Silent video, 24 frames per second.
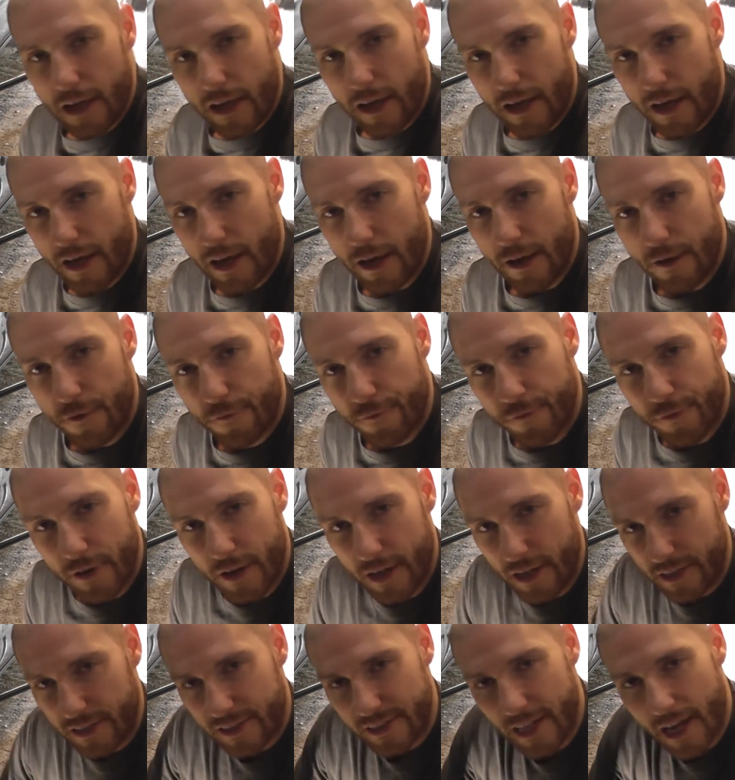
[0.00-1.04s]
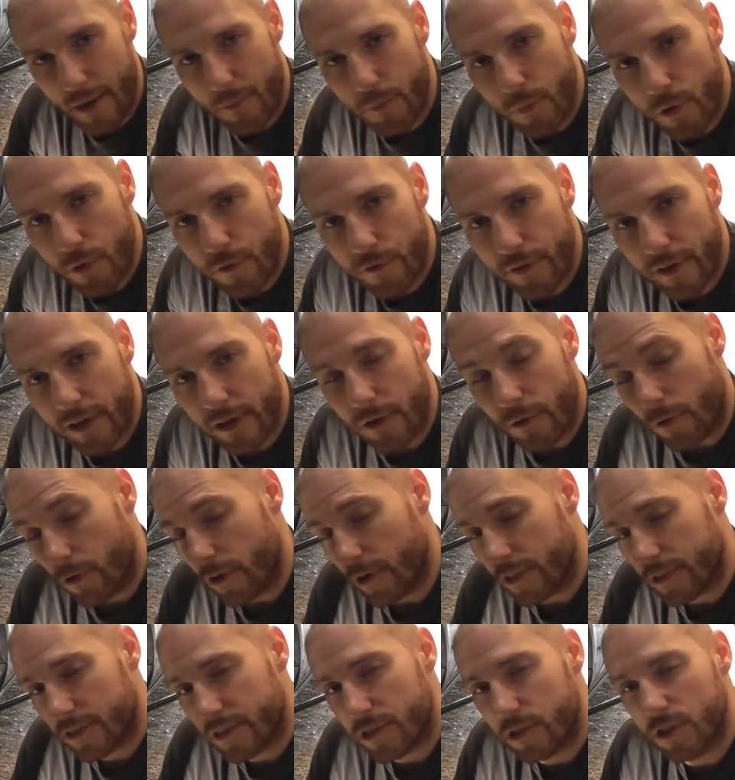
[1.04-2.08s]
if it's not moving,
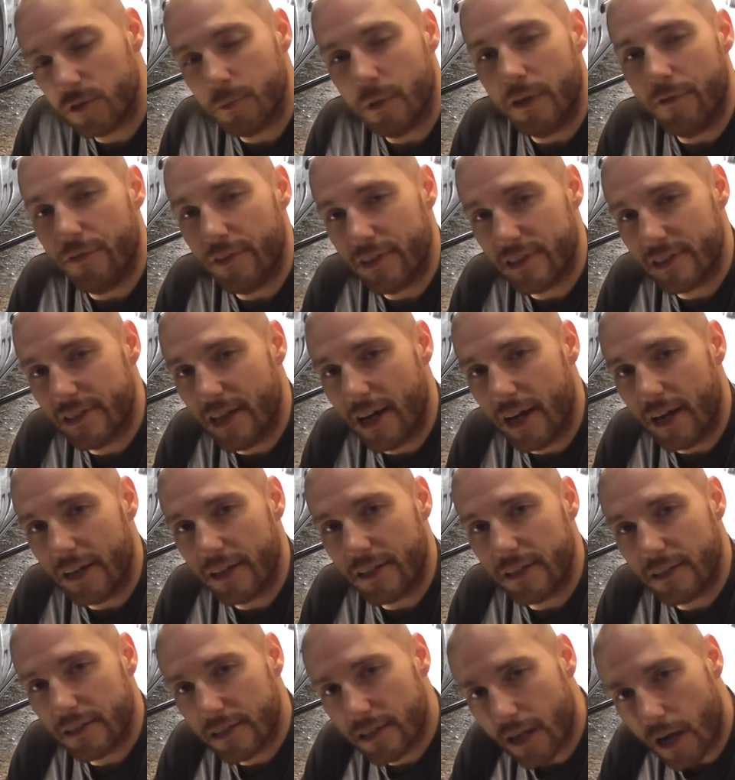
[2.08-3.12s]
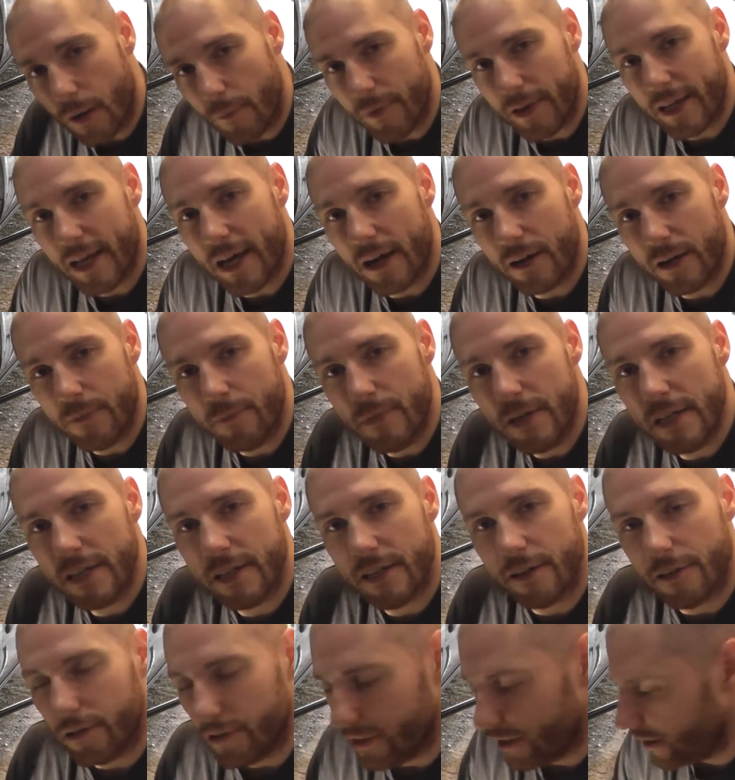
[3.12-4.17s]
or excuse me, if it's not coming out
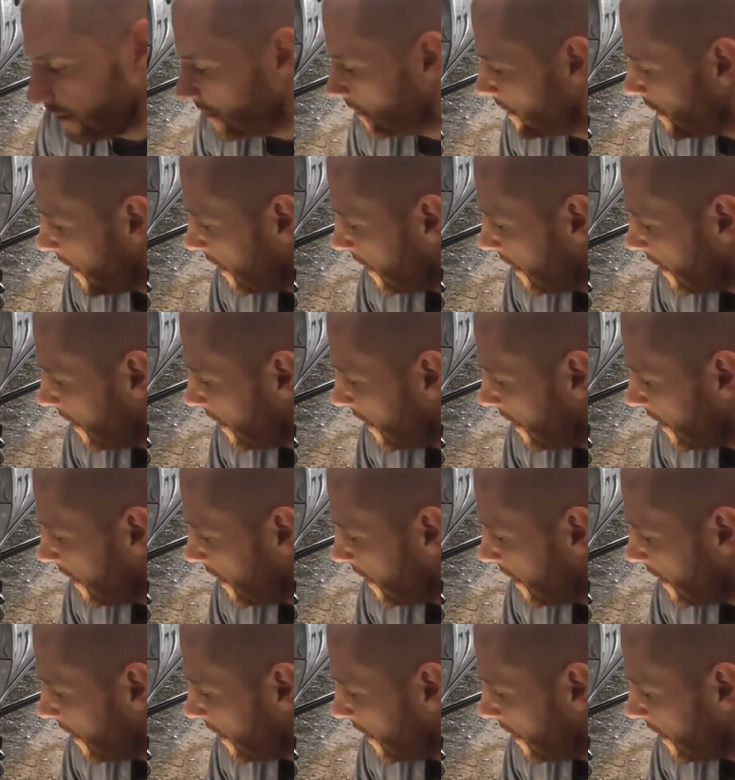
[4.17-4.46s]
immediately,